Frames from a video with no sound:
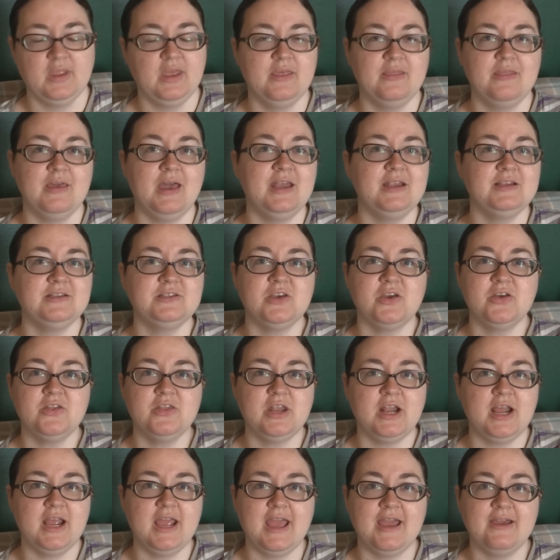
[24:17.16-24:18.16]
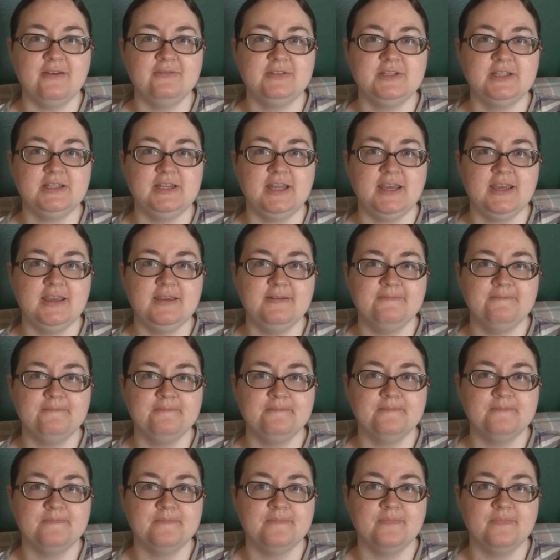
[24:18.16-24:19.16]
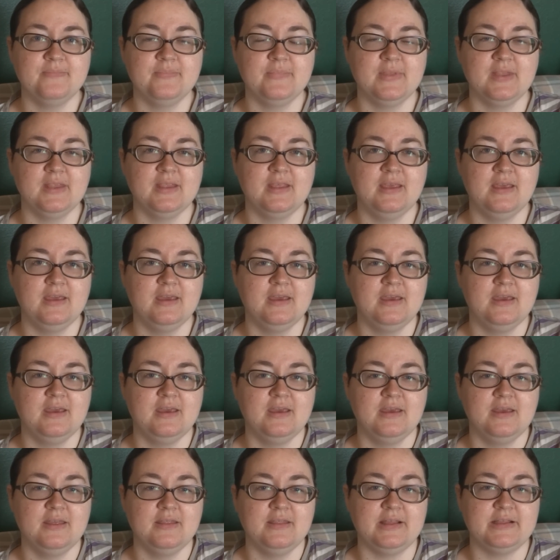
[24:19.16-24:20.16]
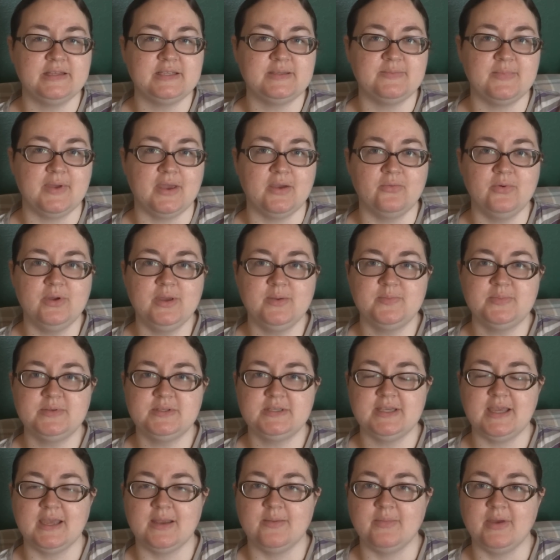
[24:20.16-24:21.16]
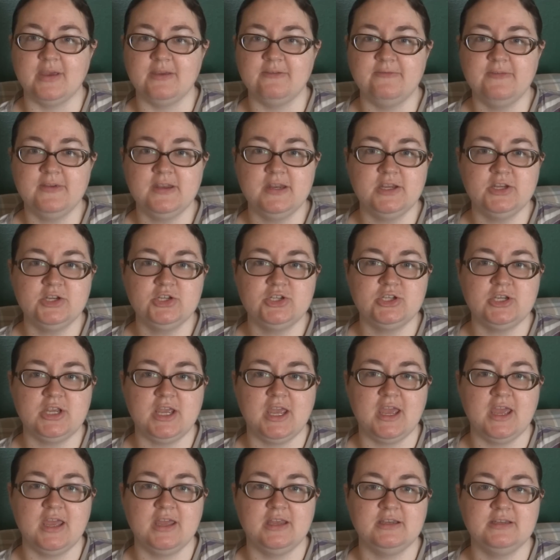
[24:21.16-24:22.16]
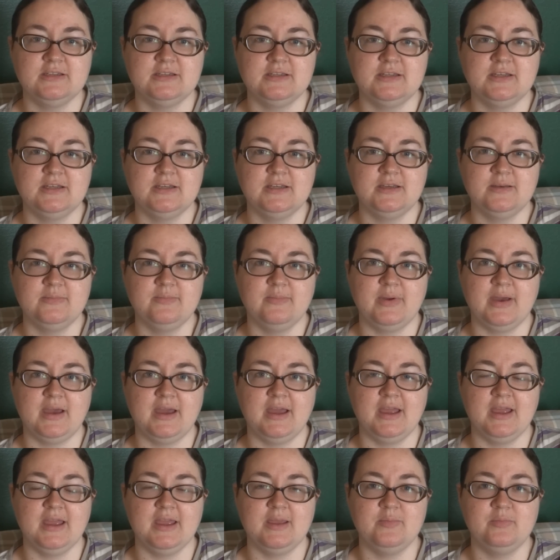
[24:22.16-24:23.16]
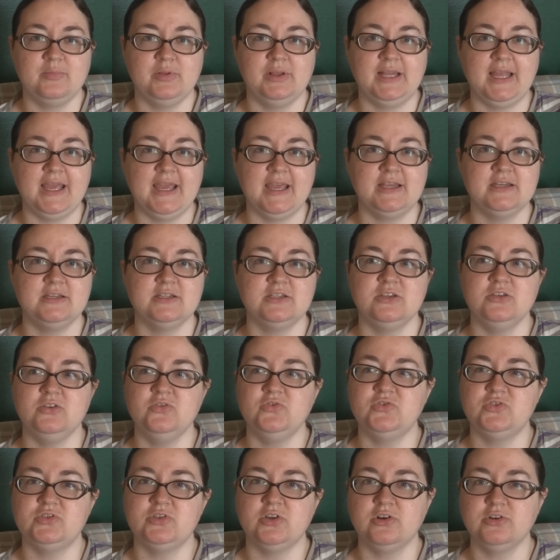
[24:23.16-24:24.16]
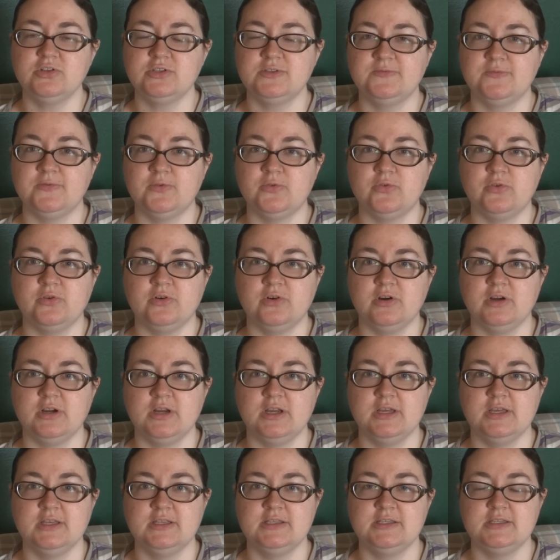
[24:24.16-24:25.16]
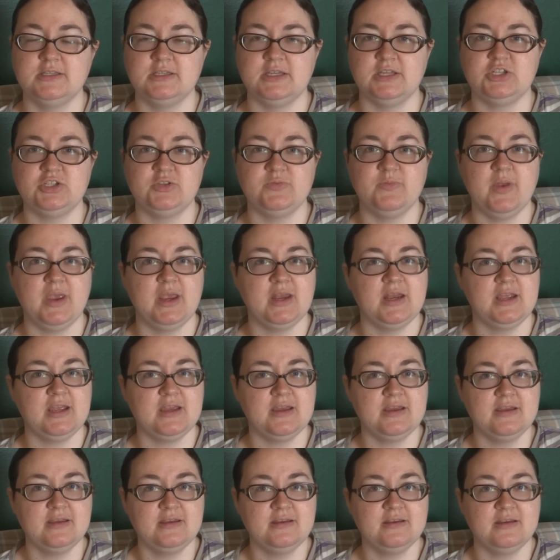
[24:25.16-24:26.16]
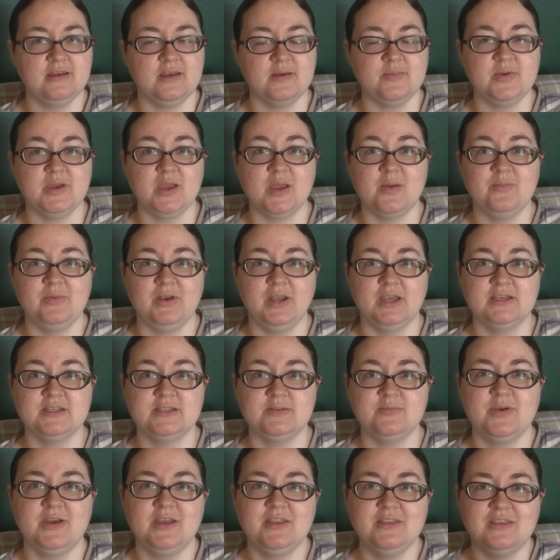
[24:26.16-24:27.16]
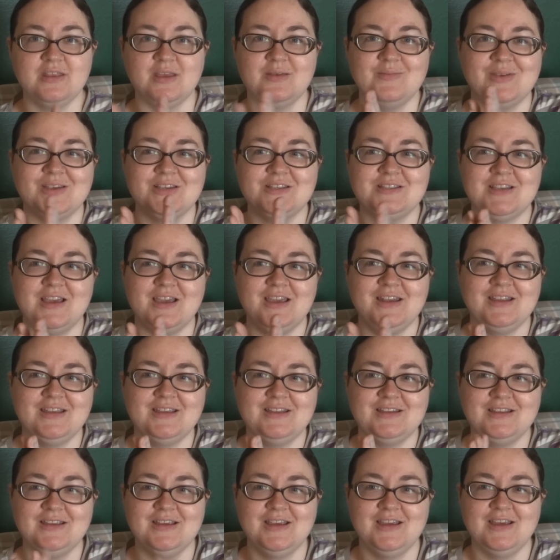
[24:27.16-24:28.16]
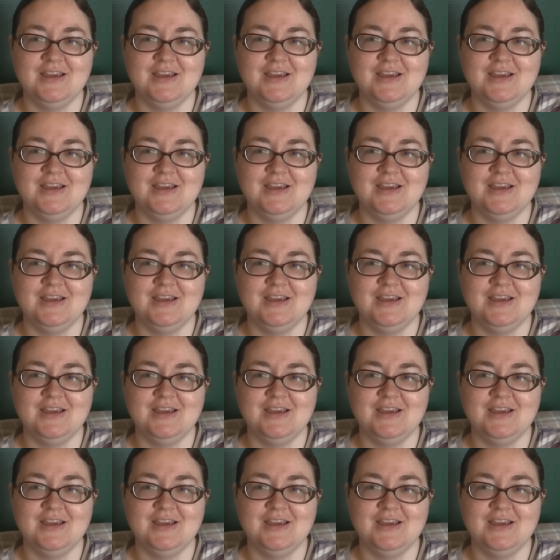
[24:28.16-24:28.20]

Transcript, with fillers: that is all that I have today. That's my WIPs and my finish and my planned new starts for Stitch Maynia coming up next month. I'm excited.